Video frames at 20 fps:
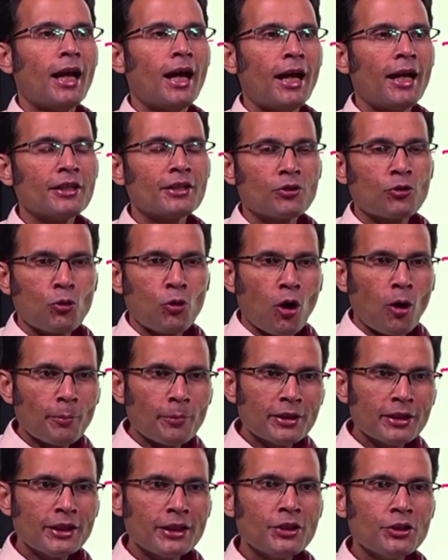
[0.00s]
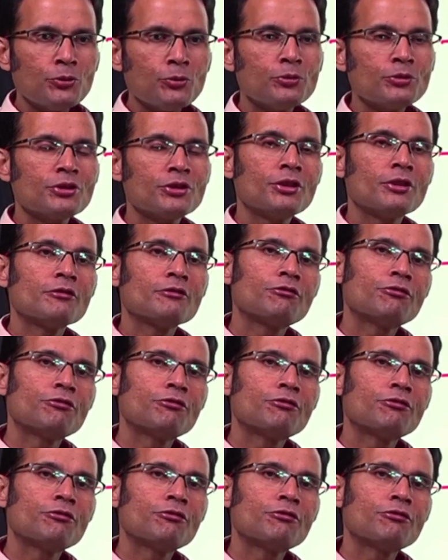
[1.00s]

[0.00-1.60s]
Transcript: and commonly used